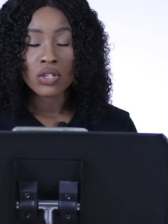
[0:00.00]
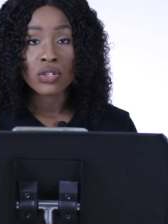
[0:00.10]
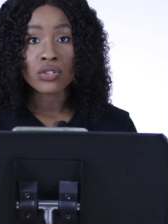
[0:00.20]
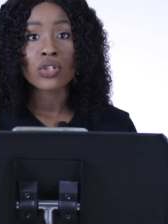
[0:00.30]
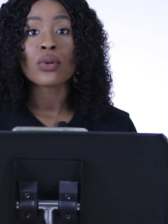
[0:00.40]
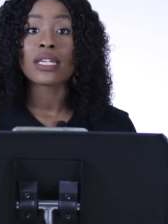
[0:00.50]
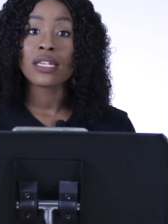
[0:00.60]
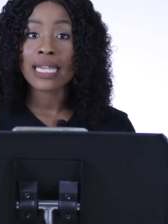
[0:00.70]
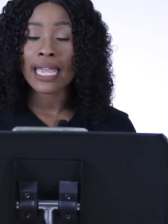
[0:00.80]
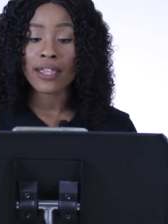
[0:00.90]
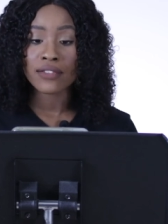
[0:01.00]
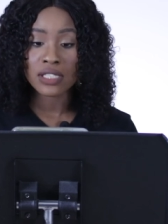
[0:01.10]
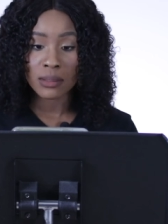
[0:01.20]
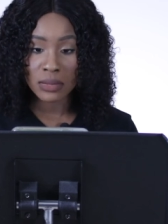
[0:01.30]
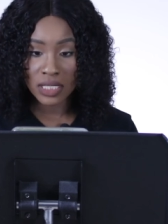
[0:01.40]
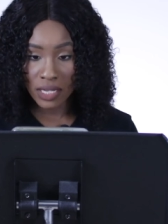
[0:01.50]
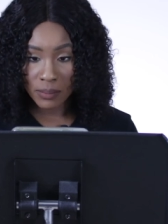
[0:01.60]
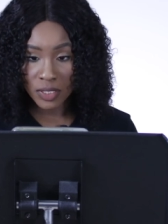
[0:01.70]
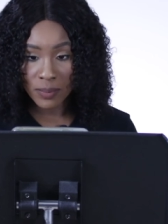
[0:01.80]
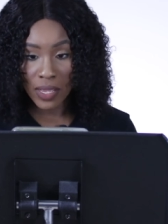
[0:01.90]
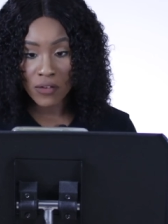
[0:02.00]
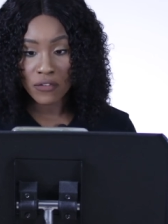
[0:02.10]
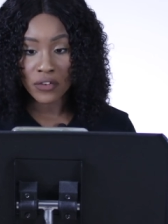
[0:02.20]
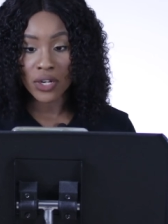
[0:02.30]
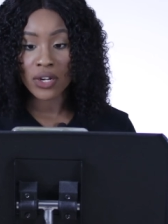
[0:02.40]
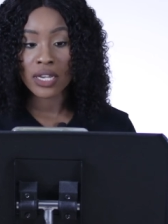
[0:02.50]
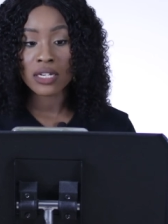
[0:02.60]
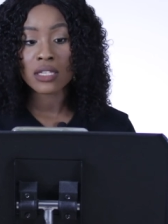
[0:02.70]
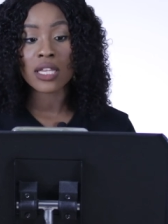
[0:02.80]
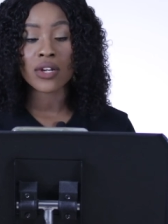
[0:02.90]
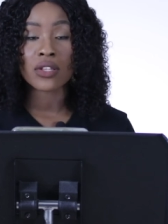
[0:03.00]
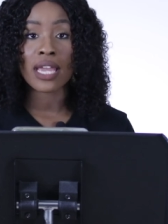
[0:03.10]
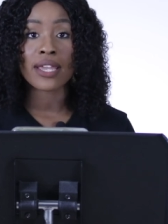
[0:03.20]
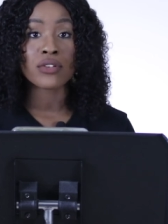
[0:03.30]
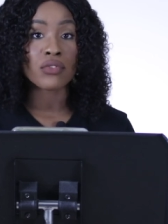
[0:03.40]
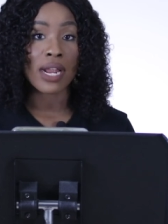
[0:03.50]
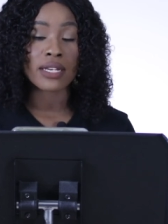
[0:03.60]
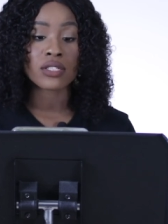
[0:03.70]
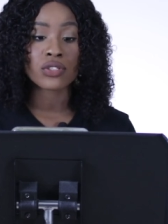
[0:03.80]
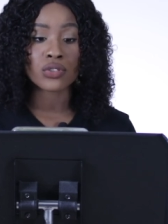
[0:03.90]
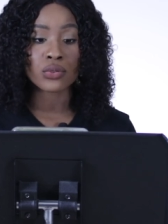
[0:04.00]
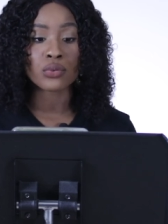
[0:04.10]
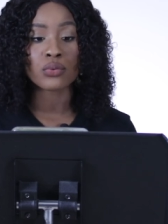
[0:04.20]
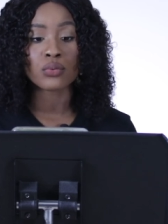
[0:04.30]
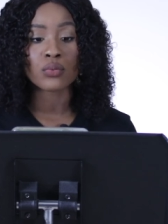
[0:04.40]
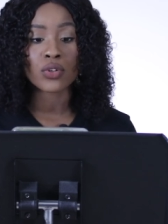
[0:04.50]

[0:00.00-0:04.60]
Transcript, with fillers: So he gave some tips about fear in a letter that he writes to